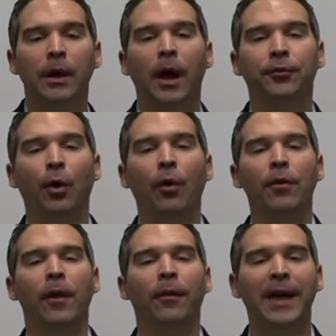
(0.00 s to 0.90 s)

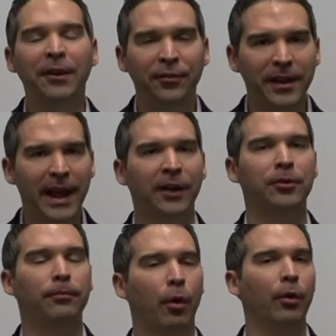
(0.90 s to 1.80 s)
So that's the next
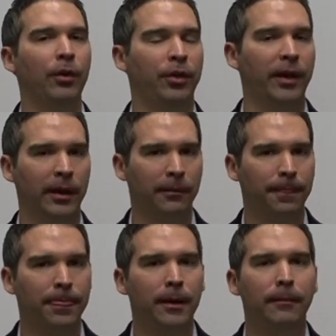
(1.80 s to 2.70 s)
important thing.
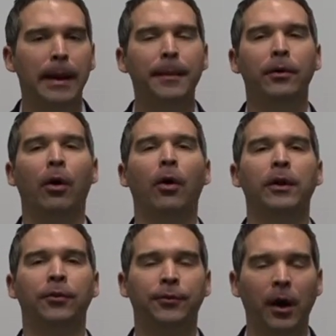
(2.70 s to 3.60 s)
Maybe you're
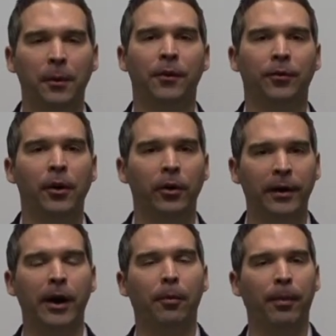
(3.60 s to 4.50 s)
already started with us under
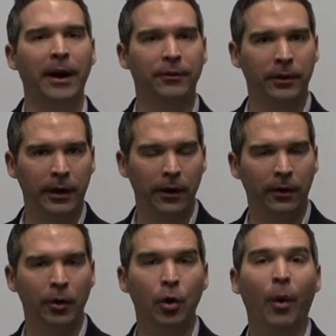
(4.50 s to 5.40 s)
chiropractic care,
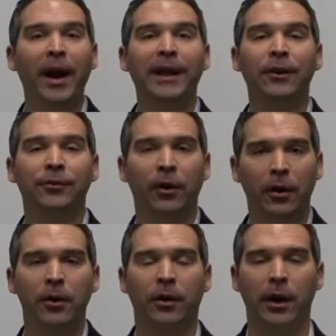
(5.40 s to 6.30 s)
or you want to get started
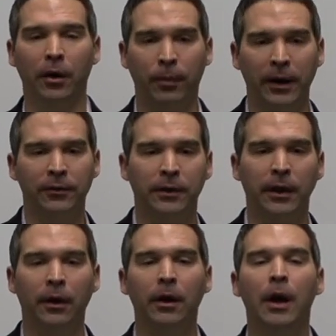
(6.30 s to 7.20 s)
under chiropractic
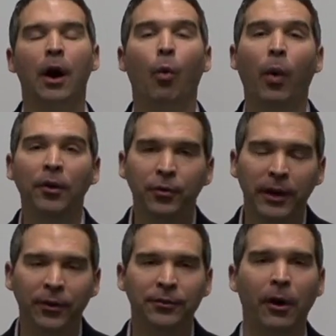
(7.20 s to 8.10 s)
care. Once you
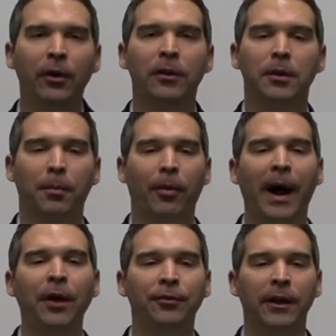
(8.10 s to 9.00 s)
get started in the
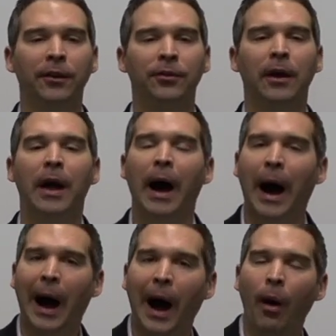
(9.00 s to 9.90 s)
process,
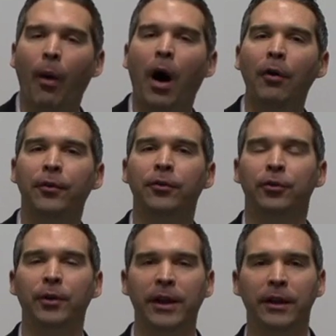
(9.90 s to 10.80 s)
how often
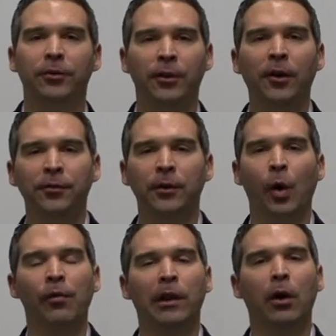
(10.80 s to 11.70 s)
should you get adjusted
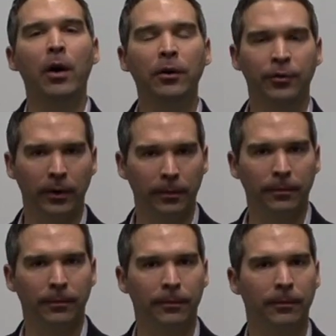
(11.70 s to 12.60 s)
over the long term?
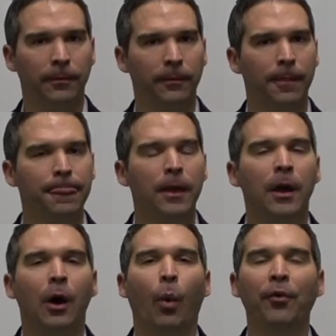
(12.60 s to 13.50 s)

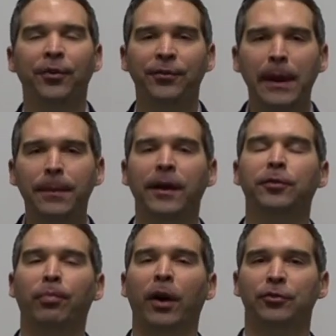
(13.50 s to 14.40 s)
Well, it's the same thing as
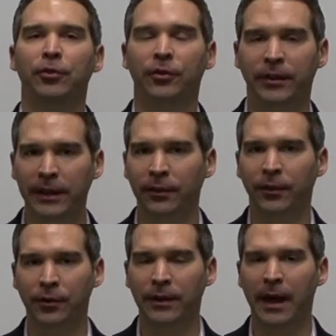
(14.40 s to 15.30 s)
brushing your teeth, is it